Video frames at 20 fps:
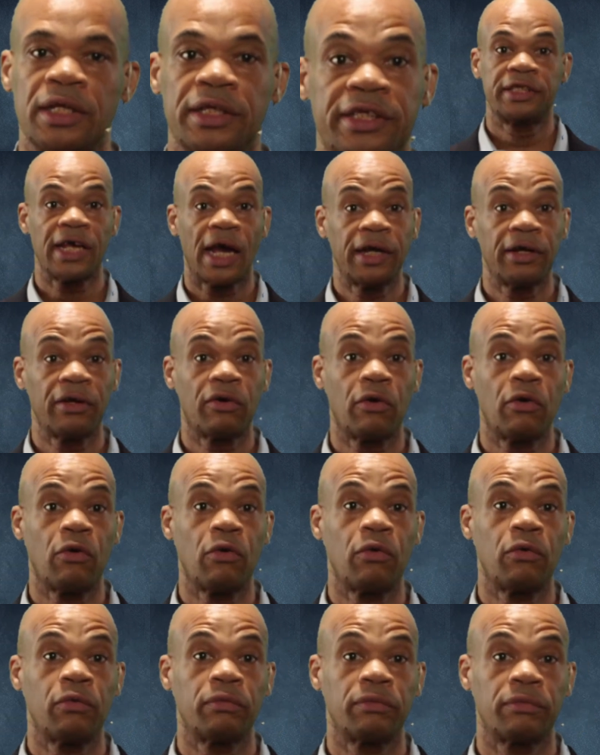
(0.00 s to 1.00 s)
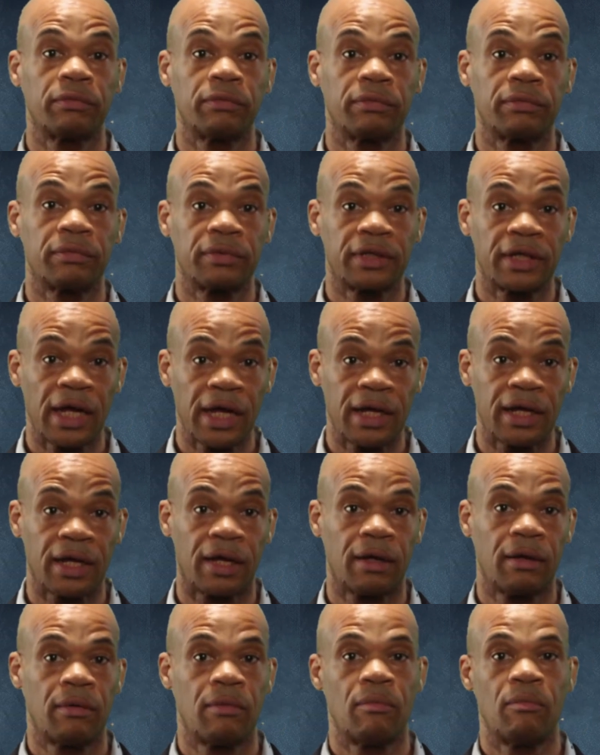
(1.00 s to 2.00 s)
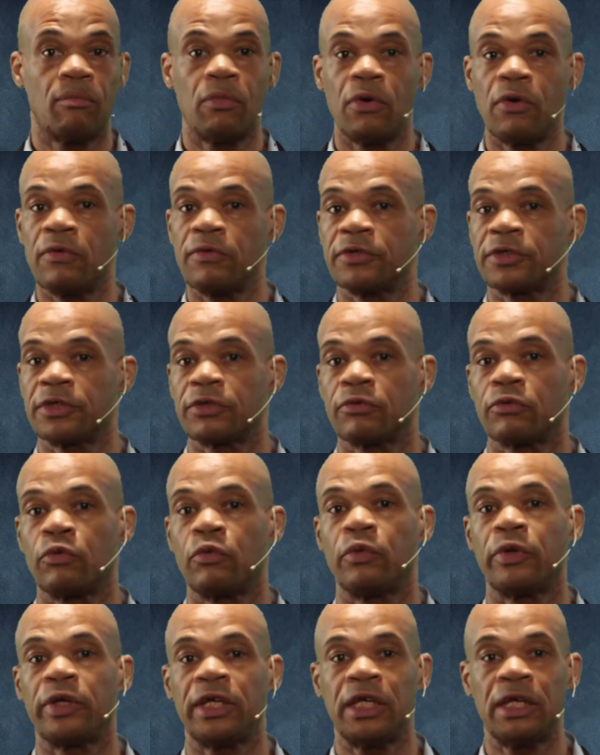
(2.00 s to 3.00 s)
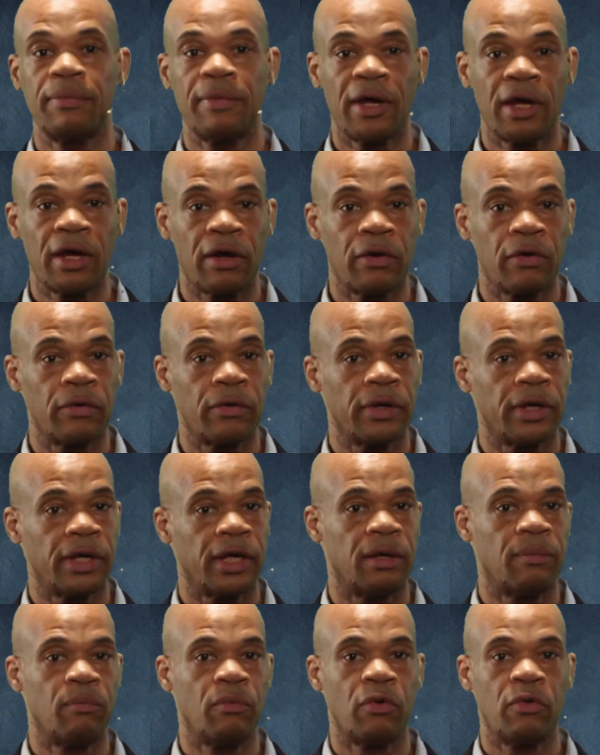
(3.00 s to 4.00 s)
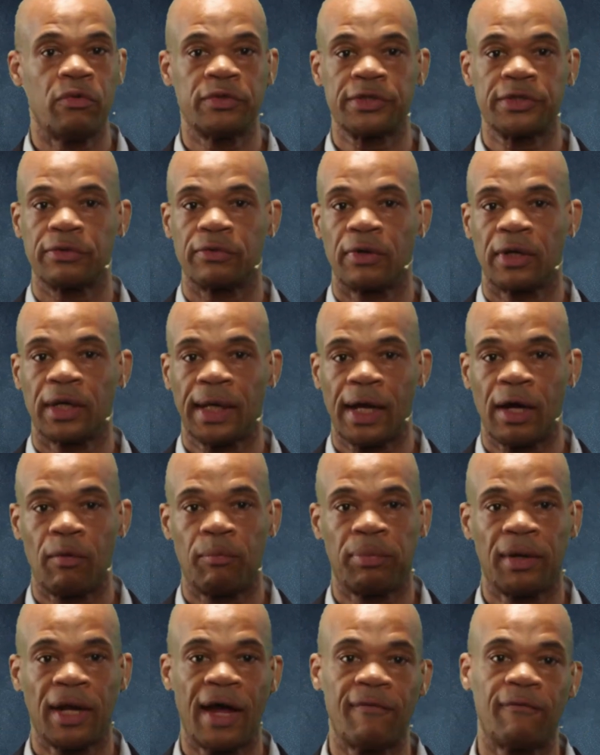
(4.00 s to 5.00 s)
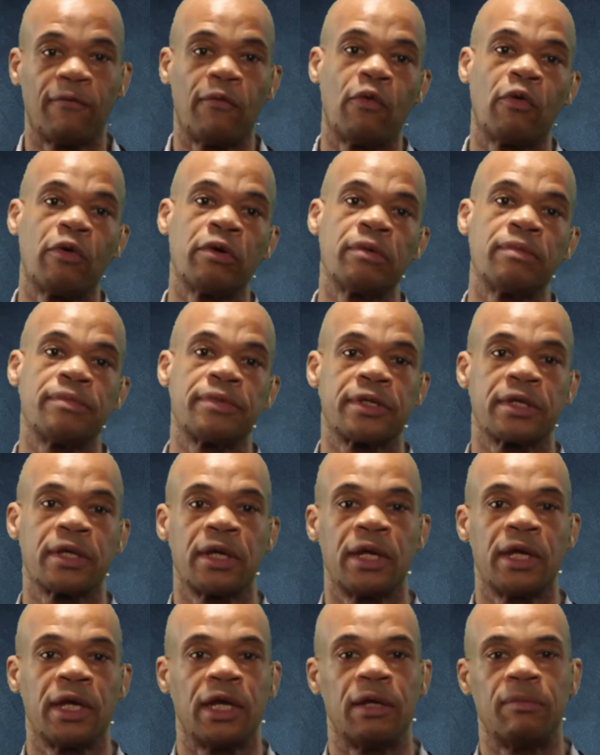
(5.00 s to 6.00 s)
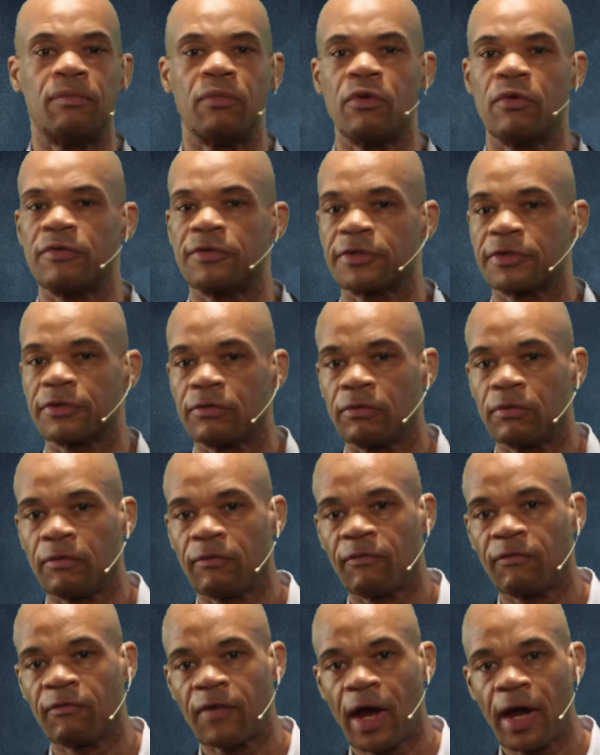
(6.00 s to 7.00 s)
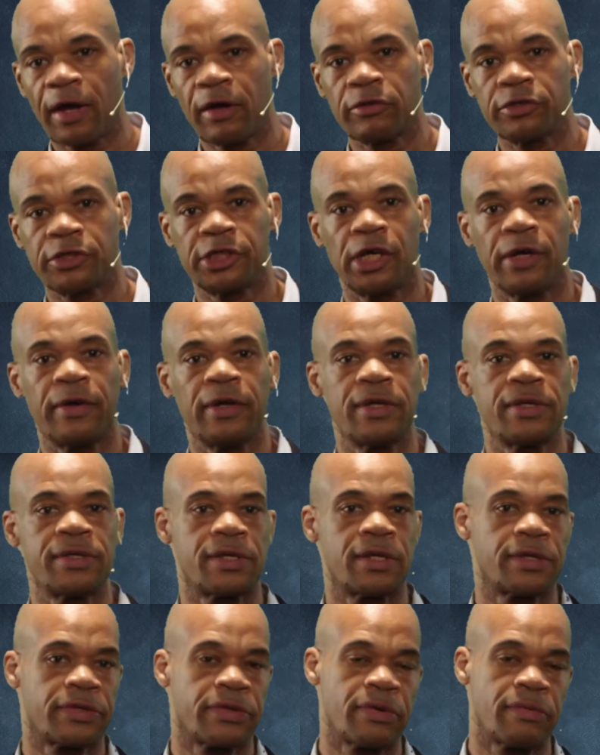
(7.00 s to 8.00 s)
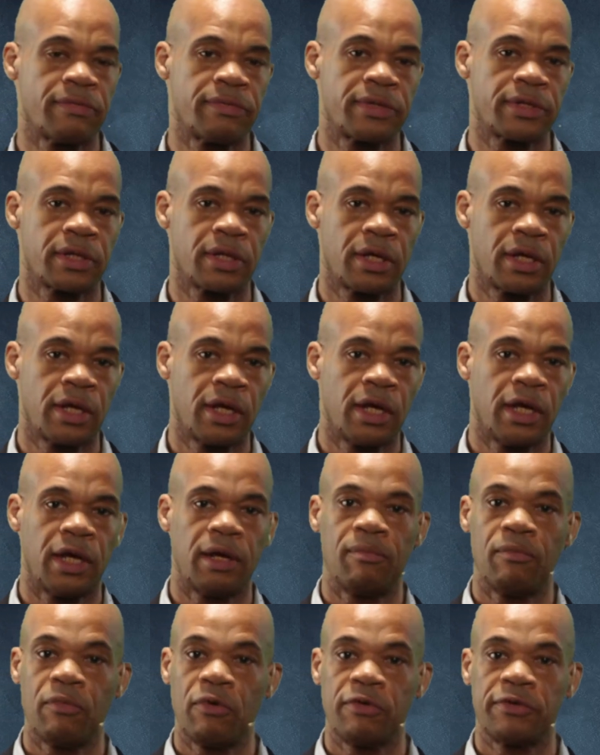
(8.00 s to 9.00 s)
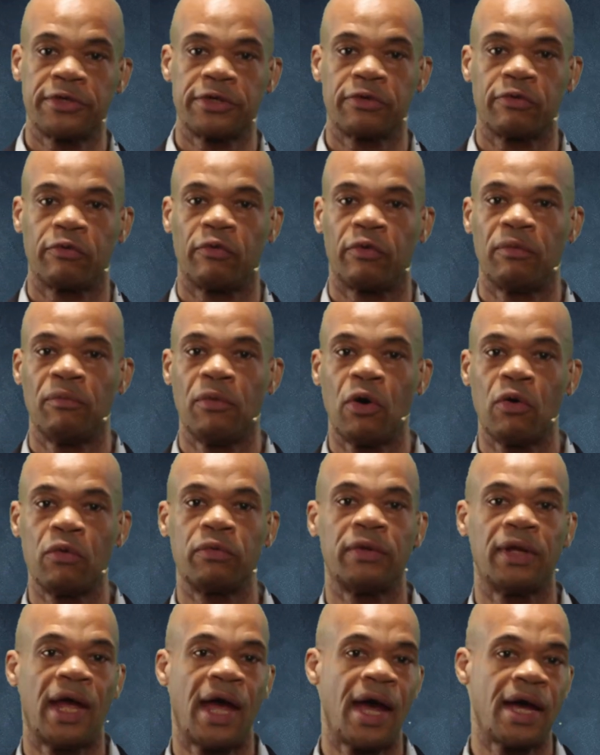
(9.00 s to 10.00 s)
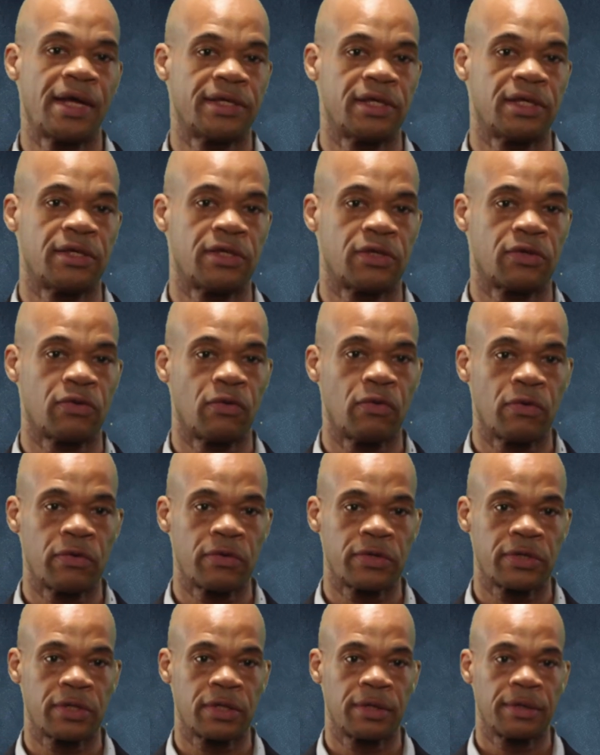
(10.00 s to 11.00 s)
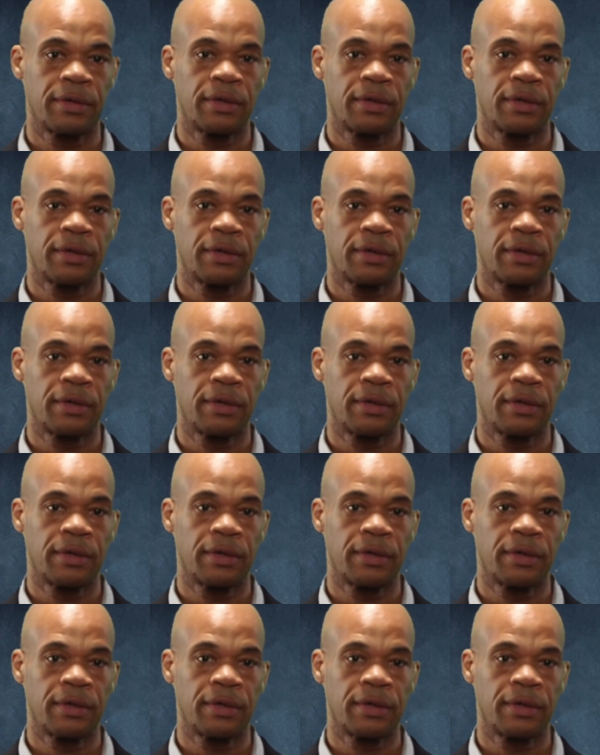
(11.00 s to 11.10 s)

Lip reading: Technical data moves through email, it moves through cloud platforms, it moves through file sharing systems, it moves through remote access tools,